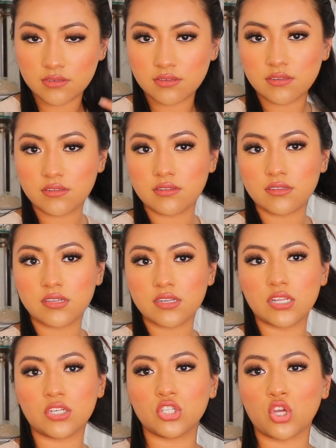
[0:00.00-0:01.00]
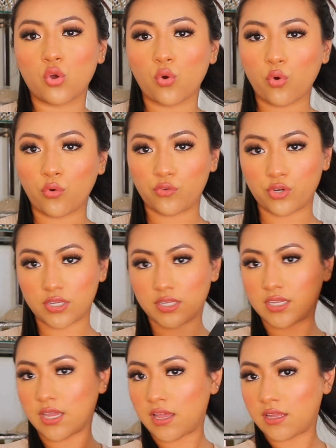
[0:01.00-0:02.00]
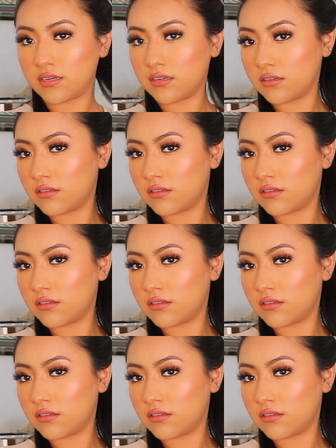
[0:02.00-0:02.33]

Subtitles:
And then go over it again.